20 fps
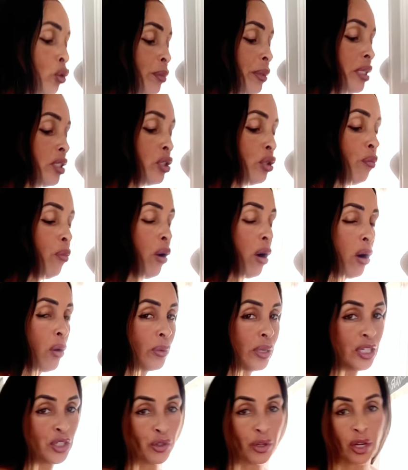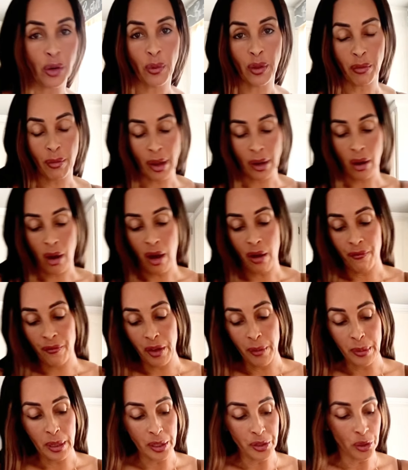be tomorrow when I drink it with my coffee,
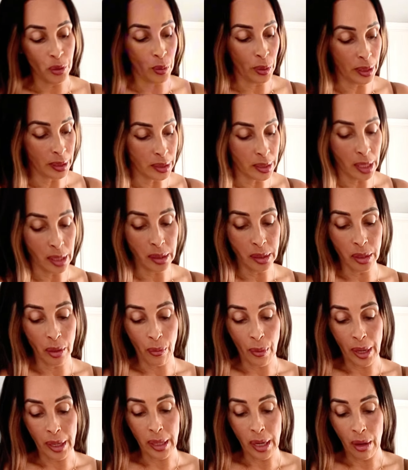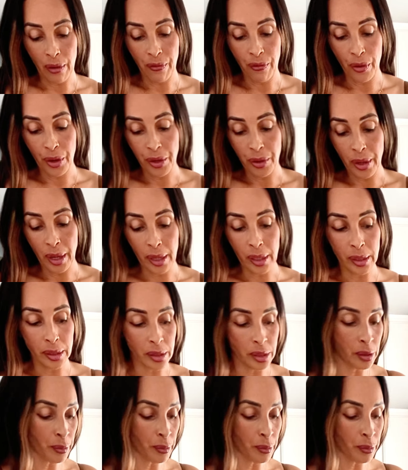but I do want to taste it right now for you guys.